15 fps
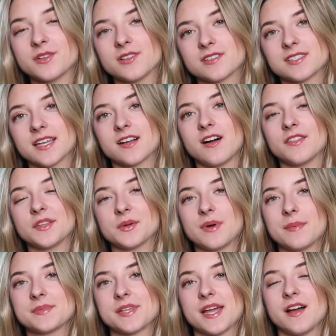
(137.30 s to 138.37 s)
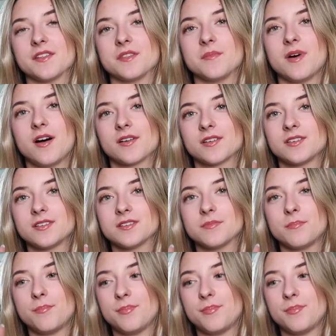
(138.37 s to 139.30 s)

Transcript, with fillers: what it looks like on their website on the model.